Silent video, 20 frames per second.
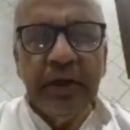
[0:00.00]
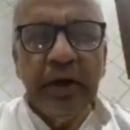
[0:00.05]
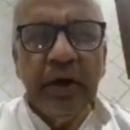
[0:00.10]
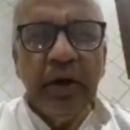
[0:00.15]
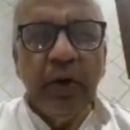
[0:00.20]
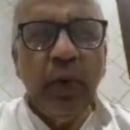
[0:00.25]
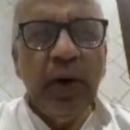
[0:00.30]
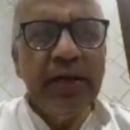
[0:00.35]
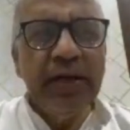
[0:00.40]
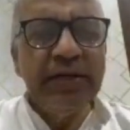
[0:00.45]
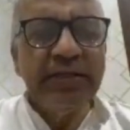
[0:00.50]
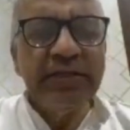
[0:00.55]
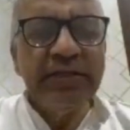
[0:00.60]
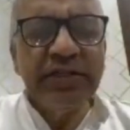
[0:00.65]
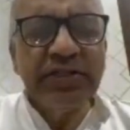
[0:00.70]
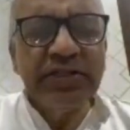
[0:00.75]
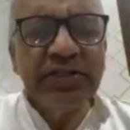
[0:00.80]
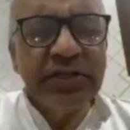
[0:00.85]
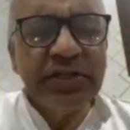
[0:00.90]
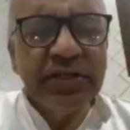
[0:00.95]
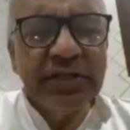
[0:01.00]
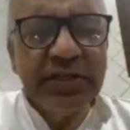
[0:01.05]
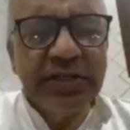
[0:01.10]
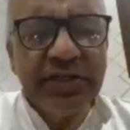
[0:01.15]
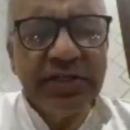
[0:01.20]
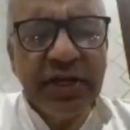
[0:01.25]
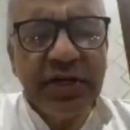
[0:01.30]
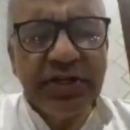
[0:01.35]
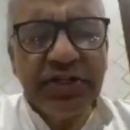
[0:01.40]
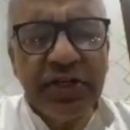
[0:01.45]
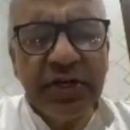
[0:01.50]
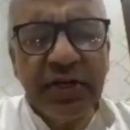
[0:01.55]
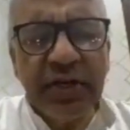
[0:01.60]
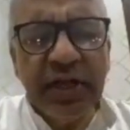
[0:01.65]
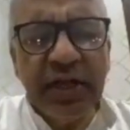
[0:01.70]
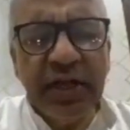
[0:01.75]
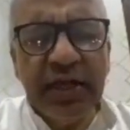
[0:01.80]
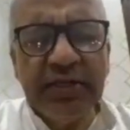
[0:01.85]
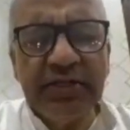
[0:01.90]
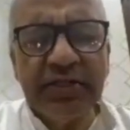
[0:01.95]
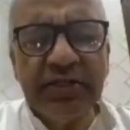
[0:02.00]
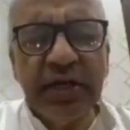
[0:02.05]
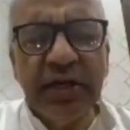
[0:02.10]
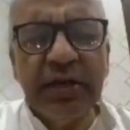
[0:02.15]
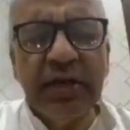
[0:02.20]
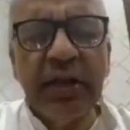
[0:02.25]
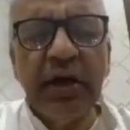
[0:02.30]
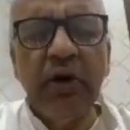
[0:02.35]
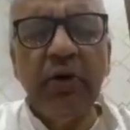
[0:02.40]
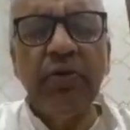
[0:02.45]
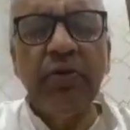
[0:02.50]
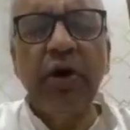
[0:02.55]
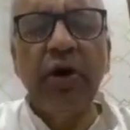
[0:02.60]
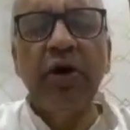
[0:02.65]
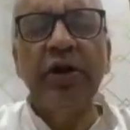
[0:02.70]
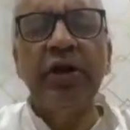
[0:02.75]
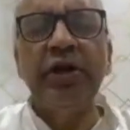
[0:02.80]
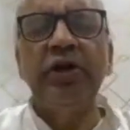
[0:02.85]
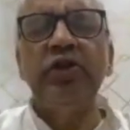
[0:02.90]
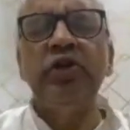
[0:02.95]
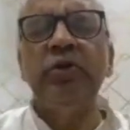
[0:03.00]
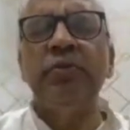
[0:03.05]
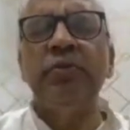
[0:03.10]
Why is this discussion is now brought into the